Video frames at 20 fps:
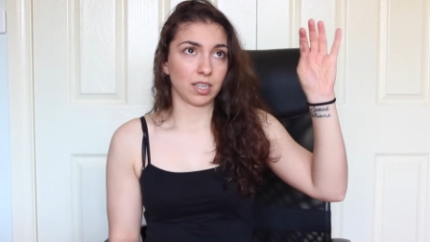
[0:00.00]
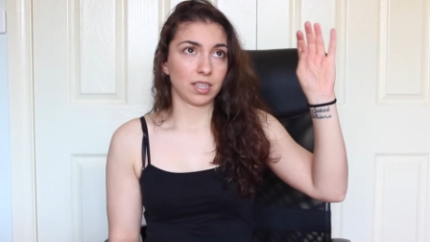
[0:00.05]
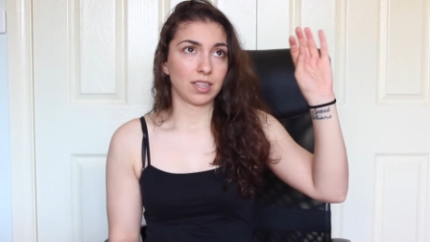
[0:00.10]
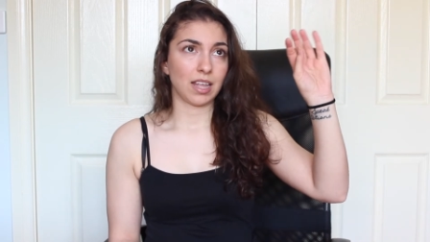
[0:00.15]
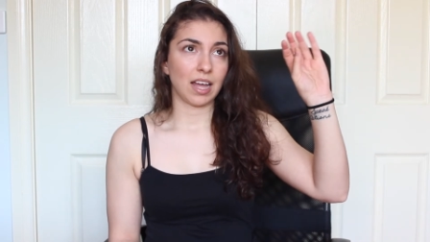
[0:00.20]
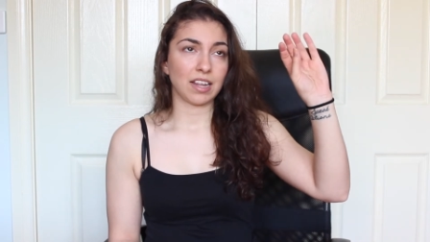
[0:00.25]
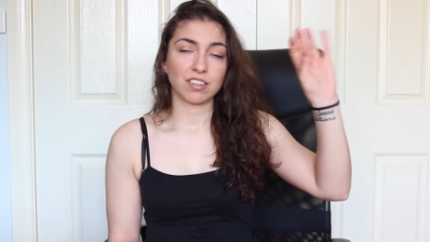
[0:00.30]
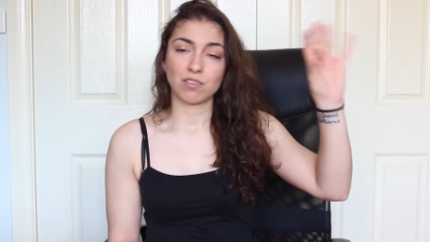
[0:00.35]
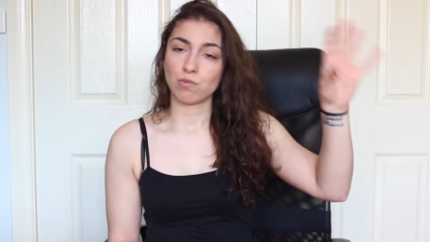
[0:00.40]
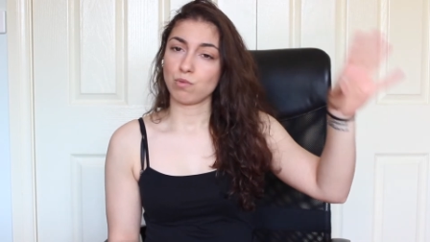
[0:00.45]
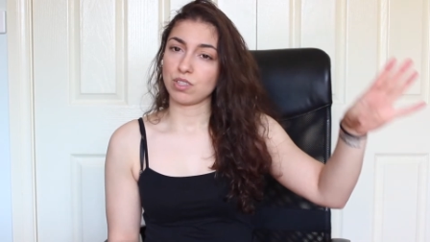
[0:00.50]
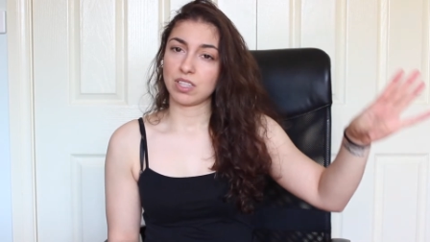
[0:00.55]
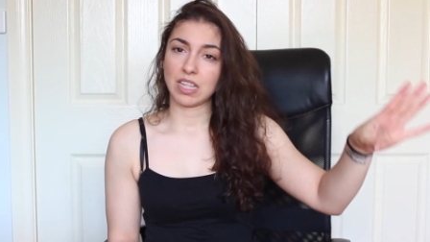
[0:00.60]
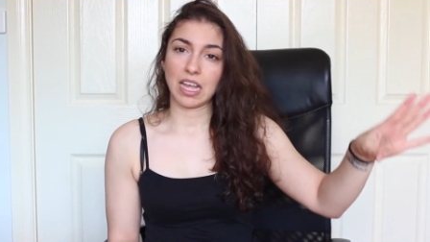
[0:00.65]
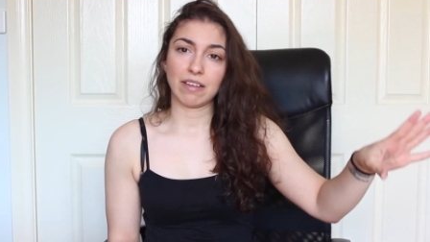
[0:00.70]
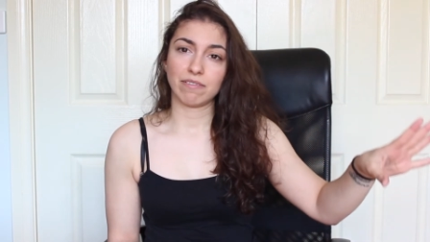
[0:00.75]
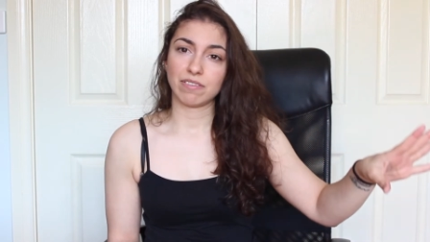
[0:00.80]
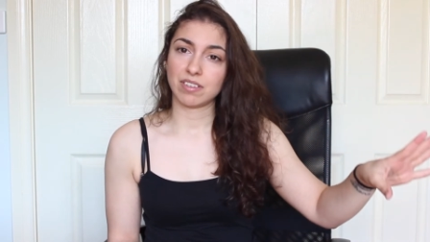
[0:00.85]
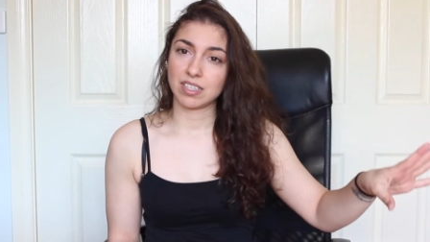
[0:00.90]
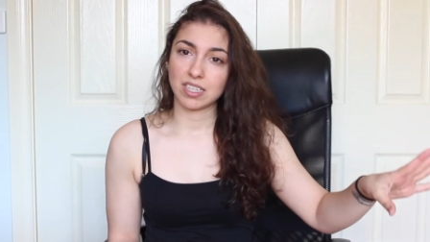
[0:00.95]
that's what
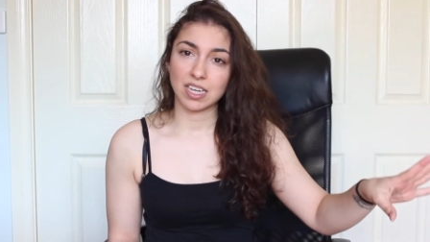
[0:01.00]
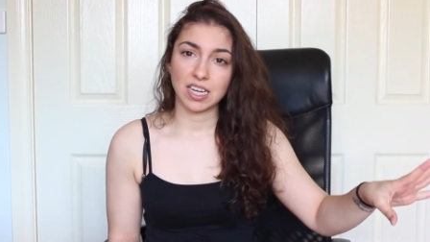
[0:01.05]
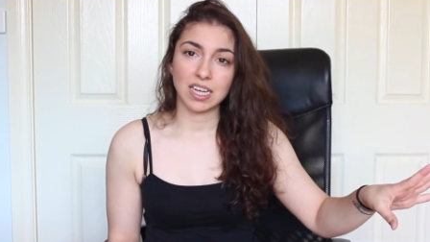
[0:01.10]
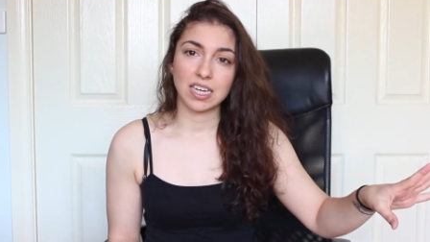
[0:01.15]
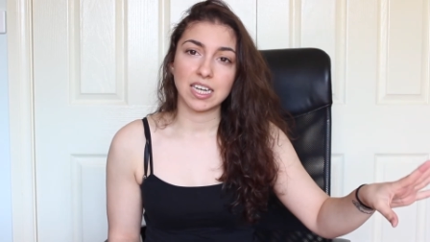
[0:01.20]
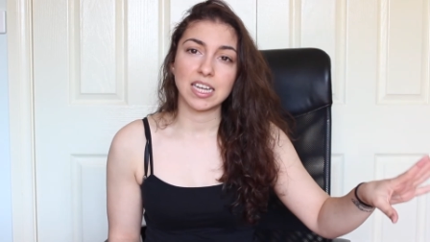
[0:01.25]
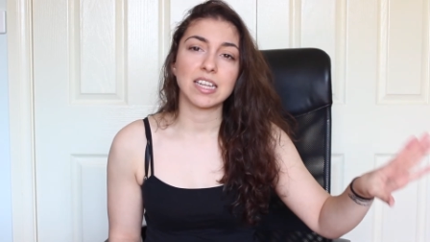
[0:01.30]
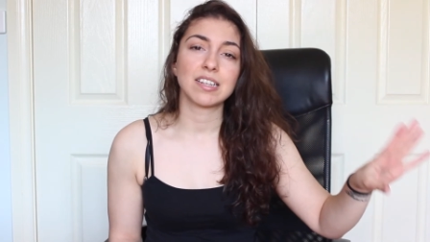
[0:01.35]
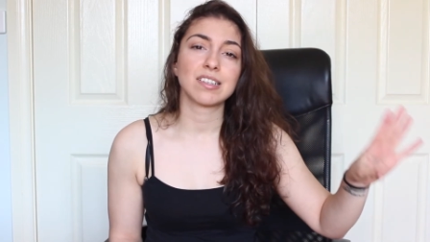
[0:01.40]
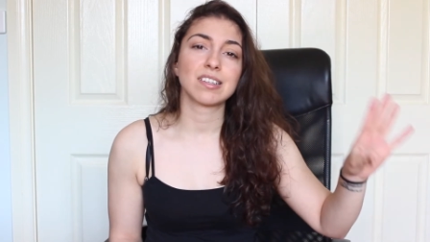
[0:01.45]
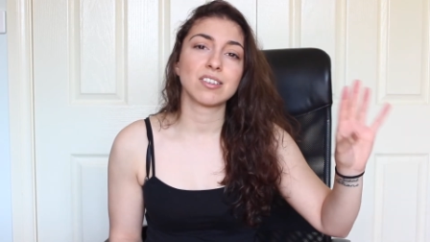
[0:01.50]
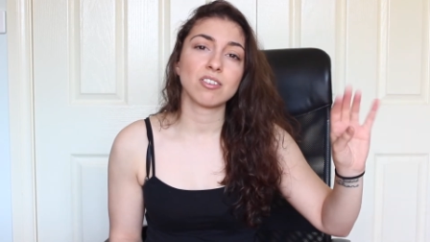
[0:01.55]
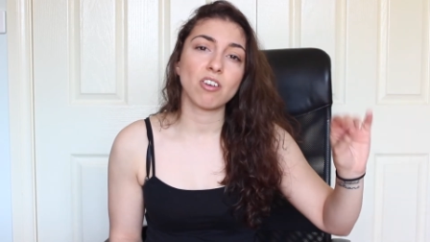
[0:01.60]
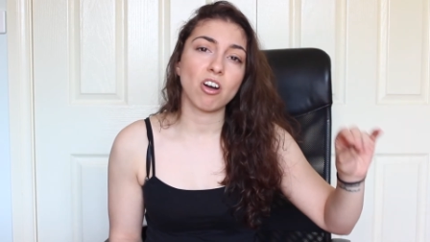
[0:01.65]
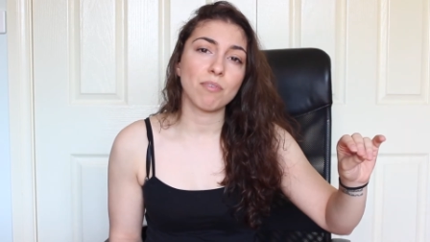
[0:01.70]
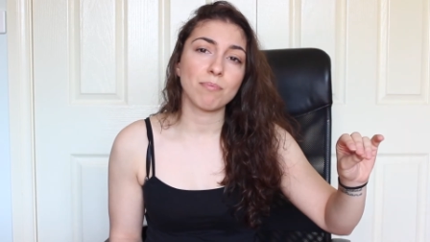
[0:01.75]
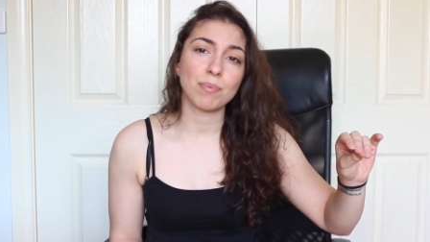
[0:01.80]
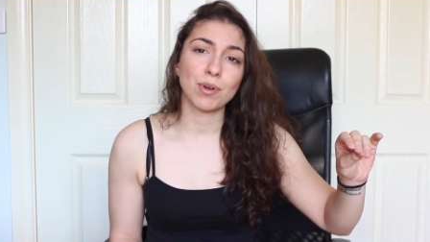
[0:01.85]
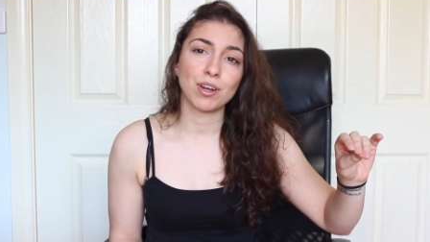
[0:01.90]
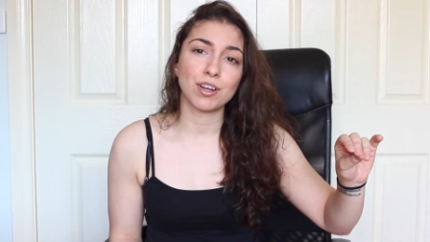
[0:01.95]
they've seen. It's
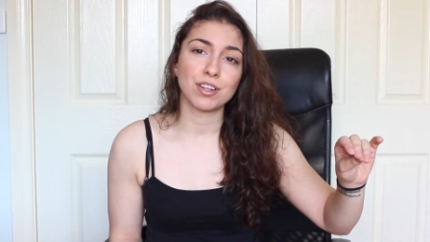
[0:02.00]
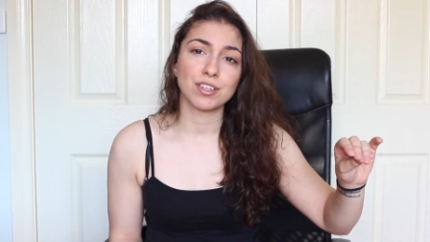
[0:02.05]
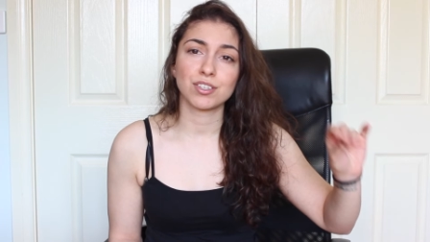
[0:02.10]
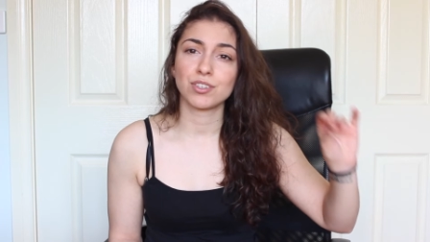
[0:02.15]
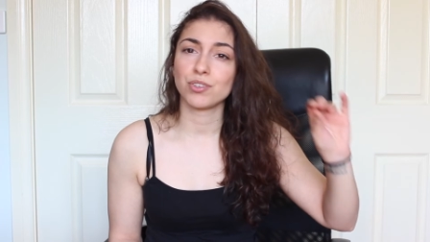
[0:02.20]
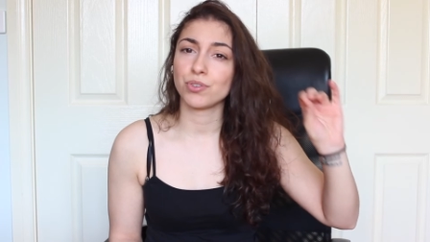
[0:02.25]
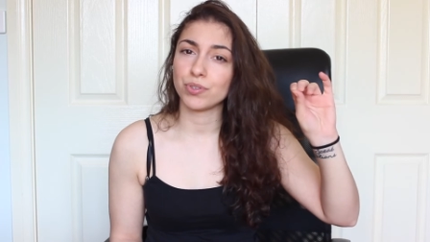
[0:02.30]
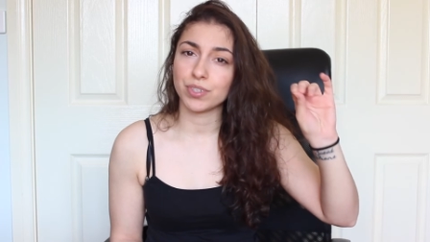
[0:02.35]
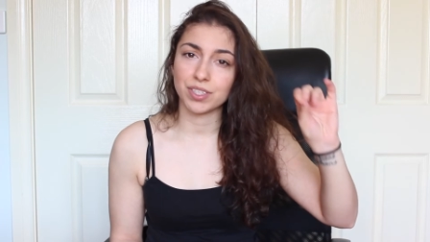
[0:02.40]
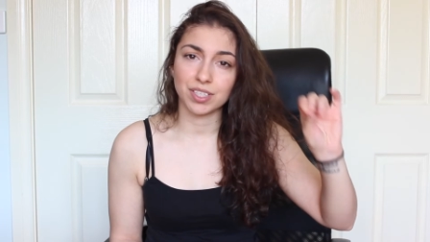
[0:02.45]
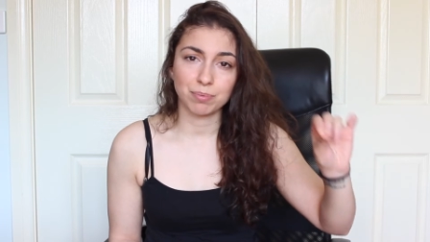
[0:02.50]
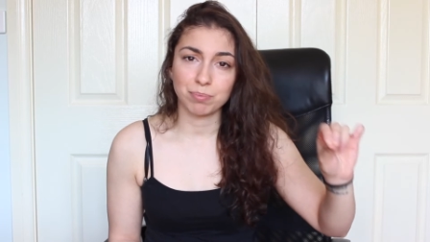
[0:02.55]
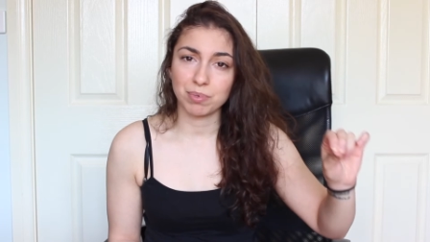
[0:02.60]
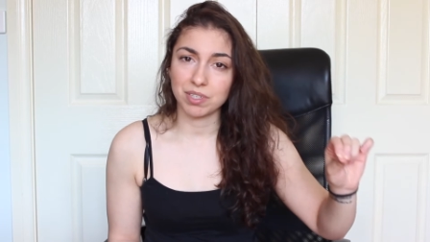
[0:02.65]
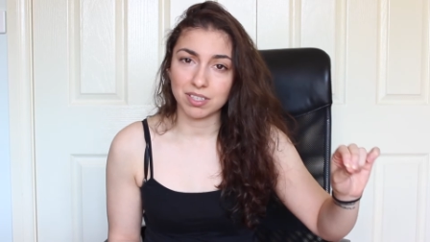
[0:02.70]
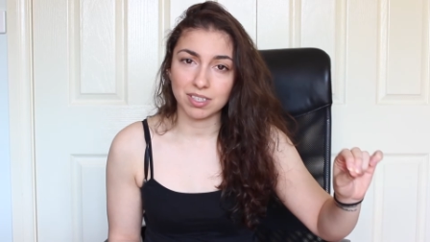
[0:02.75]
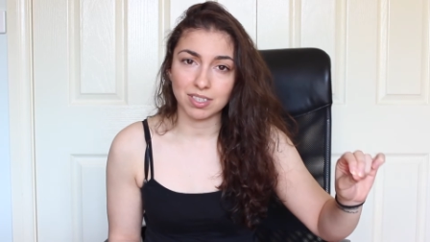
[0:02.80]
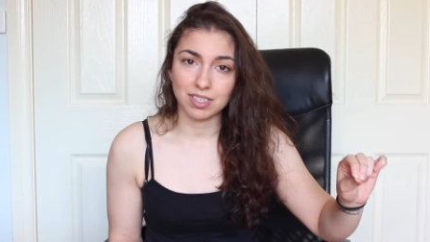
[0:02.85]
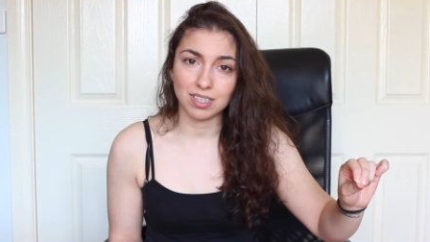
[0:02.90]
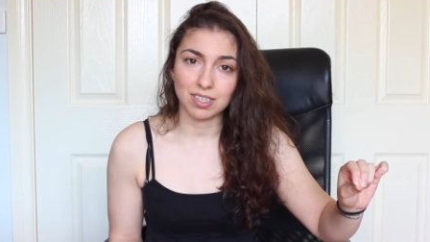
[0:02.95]
not personal, it's
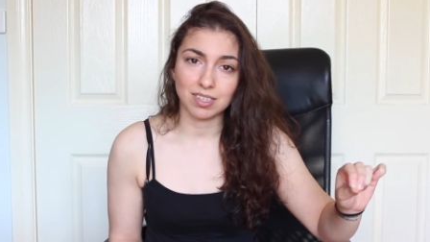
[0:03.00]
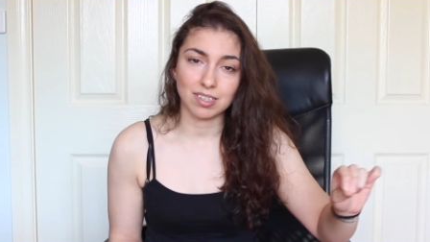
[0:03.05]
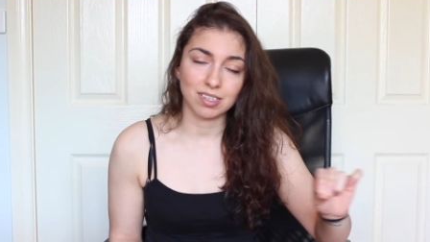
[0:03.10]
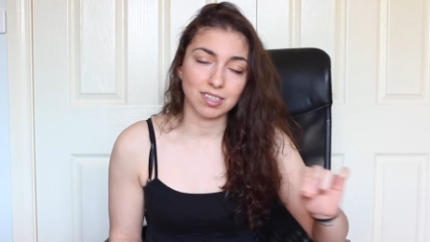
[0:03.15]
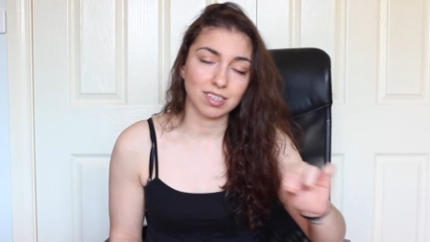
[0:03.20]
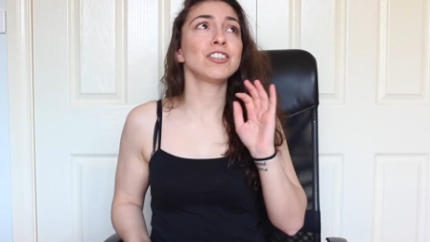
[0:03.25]
business.